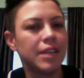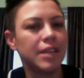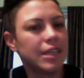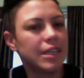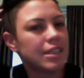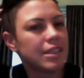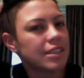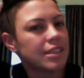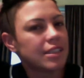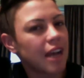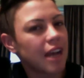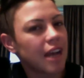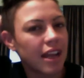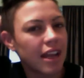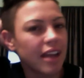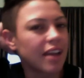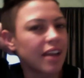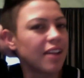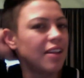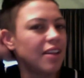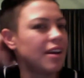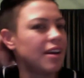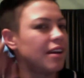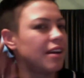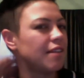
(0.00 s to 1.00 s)
It's got like a
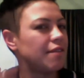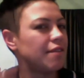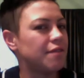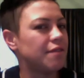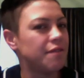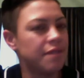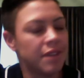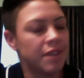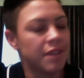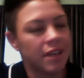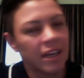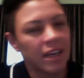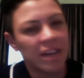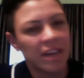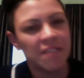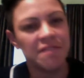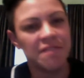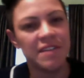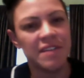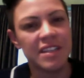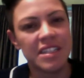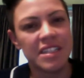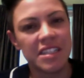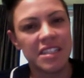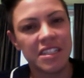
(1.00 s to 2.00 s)
lot of
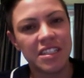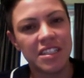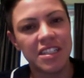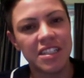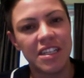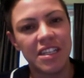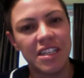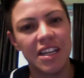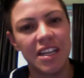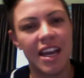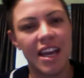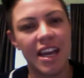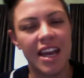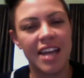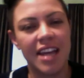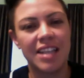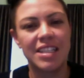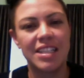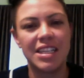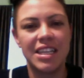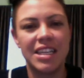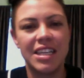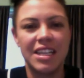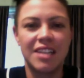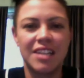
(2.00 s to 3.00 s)
vintage
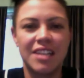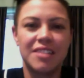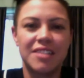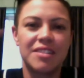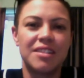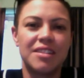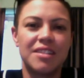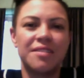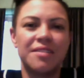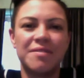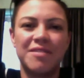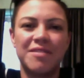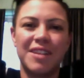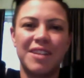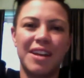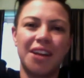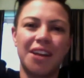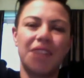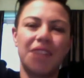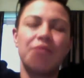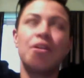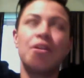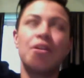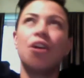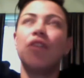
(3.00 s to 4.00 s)
antique sort of like
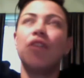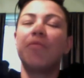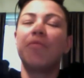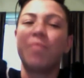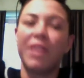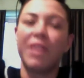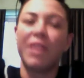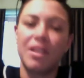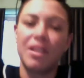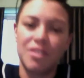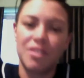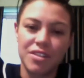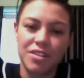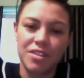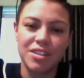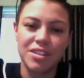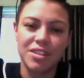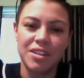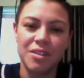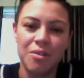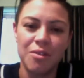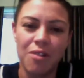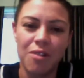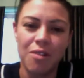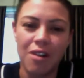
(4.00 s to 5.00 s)
pictures on
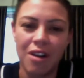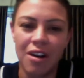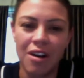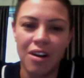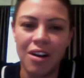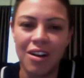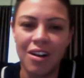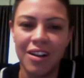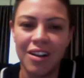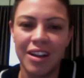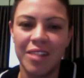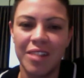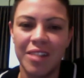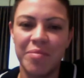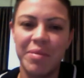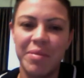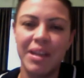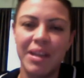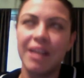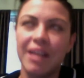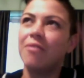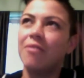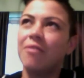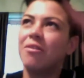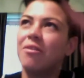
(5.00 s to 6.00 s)
the wall and a
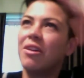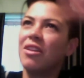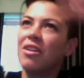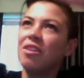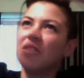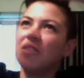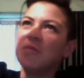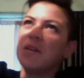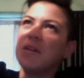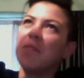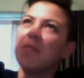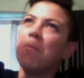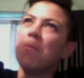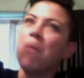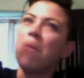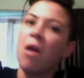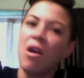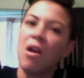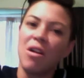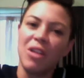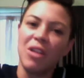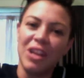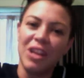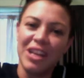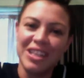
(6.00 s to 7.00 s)
big one of those big
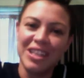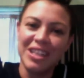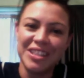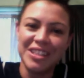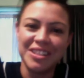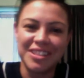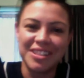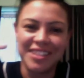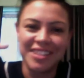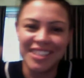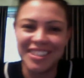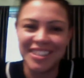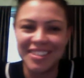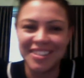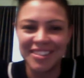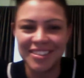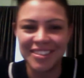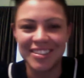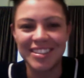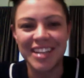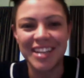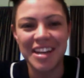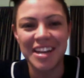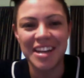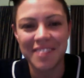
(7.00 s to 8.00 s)
marlins. So
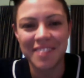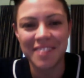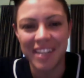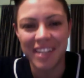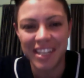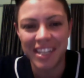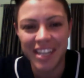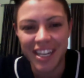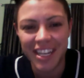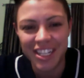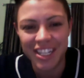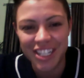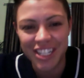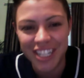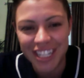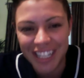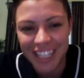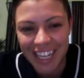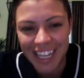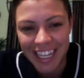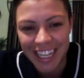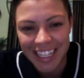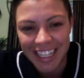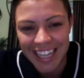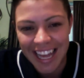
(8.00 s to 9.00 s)
it's kind of like kitschy
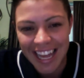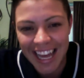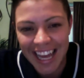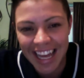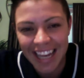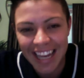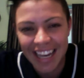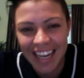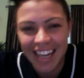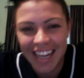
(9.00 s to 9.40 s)
like that.